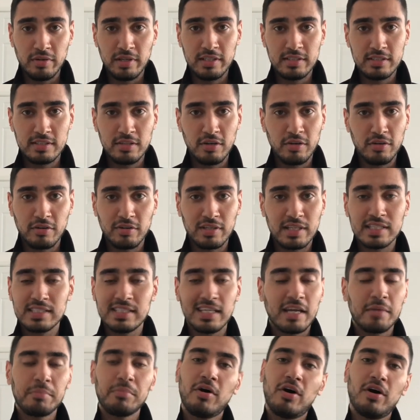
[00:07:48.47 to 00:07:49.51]
he's not going to
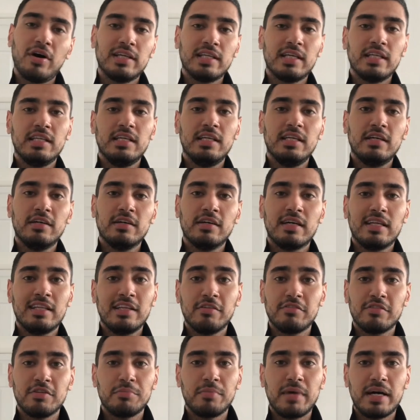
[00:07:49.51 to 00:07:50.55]
take part in any
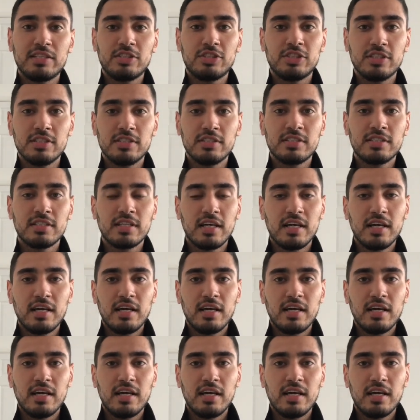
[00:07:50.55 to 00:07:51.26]
of the matches.